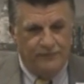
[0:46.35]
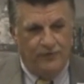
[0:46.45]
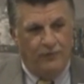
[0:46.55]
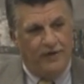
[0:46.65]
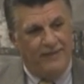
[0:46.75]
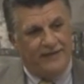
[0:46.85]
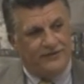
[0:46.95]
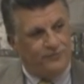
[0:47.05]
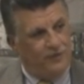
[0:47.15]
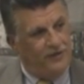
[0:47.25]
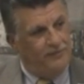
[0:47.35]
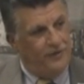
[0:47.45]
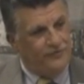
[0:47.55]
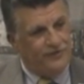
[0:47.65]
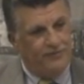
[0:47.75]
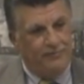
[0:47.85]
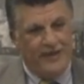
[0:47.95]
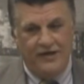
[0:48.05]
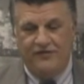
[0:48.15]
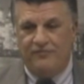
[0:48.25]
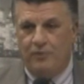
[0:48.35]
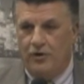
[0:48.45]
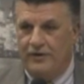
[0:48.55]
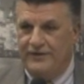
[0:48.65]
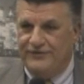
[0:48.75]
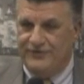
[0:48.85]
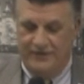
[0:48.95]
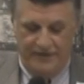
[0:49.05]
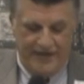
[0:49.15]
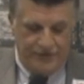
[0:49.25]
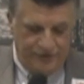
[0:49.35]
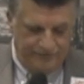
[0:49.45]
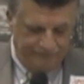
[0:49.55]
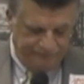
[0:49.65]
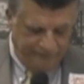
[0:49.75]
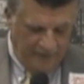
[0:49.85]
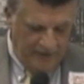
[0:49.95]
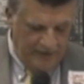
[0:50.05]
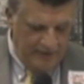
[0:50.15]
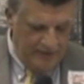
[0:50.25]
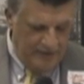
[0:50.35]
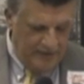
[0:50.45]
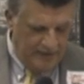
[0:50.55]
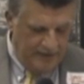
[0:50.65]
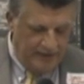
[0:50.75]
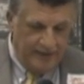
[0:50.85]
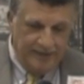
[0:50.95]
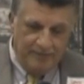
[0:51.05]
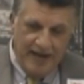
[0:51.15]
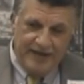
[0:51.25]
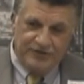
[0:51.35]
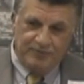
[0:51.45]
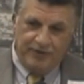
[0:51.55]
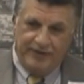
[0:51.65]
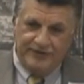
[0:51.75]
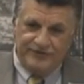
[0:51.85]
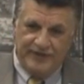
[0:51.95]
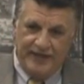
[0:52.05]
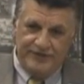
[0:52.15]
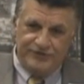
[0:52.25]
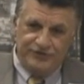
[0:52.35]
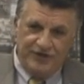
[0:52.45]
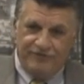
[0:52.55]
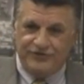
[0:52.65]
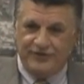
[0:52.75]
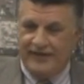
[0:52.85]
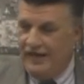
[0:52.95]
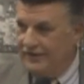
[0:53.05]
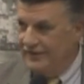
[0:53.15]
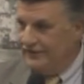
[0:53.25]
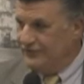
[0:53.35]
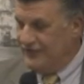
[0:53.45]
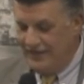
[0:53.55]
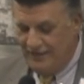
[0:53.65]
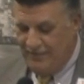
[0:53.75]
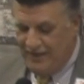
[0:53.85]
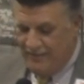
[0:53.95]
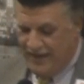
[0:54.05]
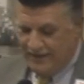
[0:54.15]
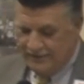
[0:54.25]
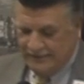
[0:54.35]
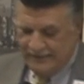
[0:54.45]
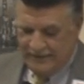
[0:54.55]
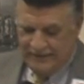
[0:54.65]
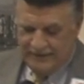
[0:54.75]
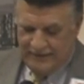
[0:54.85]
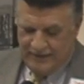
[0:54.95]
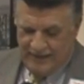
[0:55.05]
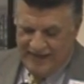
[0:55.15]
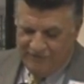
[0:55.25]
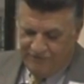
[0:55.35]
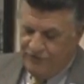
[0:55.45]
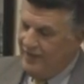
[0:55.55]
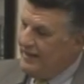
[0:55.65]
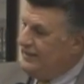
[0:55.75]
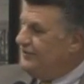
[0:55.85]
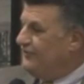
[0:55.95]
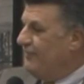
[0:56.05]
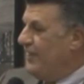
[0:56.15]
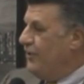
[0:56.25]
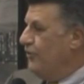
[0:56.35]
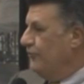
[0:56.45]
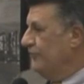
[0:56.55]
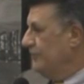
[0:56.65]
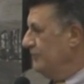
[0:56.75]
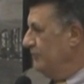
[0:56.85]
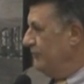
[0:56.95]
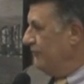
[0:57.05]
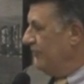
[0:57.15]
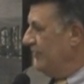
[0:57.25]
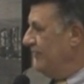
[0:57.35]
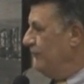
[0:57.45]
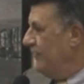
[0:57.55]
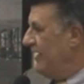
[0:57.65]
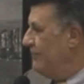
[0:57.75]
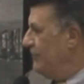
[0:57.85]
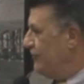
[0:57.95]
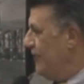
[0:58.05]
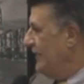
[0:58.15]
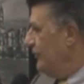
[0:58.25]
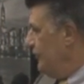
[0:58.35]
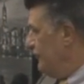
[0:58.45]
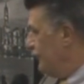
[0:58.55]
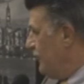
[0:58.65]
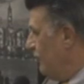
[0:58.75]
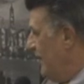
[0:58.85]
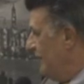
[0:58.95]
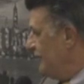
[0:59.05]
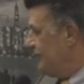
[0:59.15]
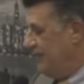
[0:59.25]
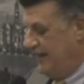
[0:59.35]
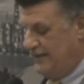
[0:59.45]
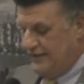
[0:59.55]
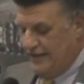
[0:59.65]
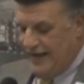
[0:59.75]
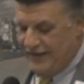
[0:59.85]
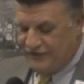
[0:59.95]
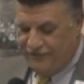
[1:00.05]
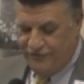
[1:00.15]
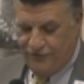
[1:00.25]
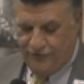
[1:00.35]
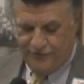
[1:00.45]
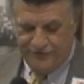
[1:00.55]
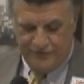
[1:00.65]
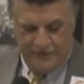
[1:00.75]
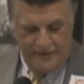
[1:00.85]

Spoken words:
We want to make this one of the most competitive parties in the nation. In my experience as Jefferson County State Committee man, I have a few ideas of my own, but really what I've been trying to do is go around the state and ask for yours.